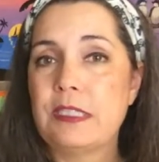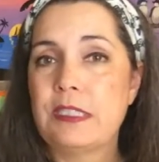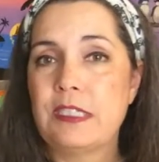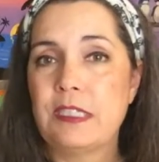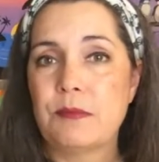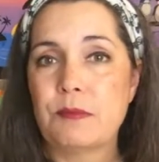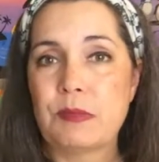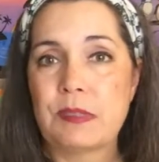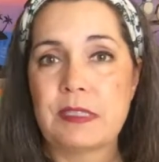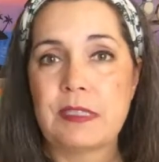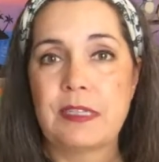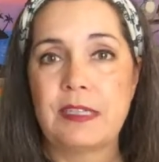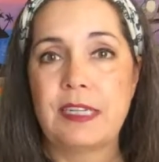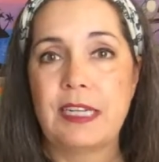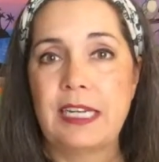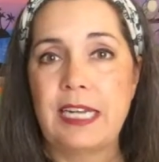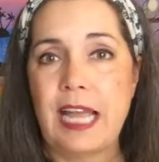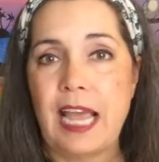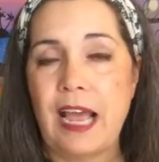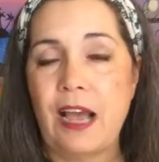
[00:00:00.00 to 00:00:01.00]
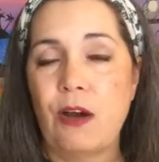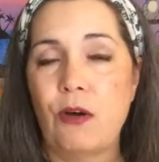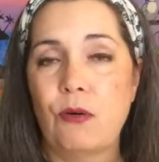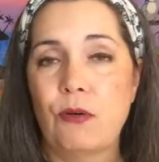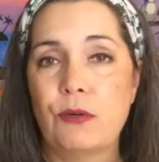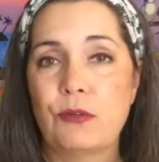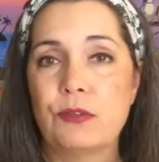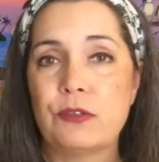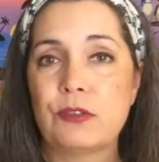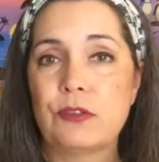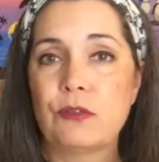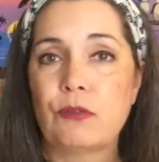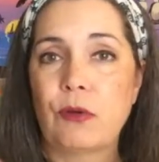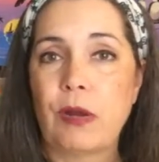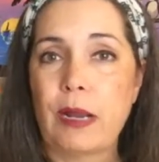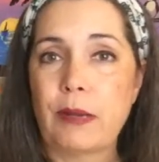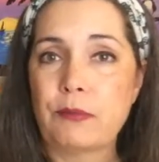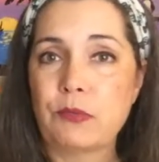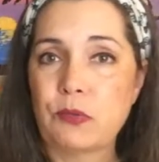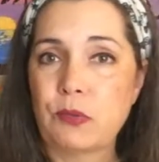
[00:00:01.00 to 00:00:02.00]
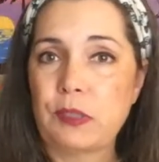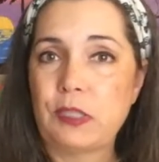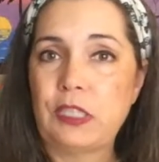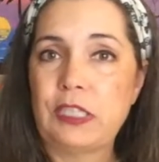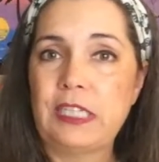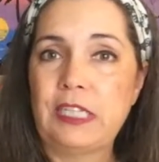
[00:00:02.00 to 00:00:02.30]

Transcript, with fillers: dips in and out grabs what you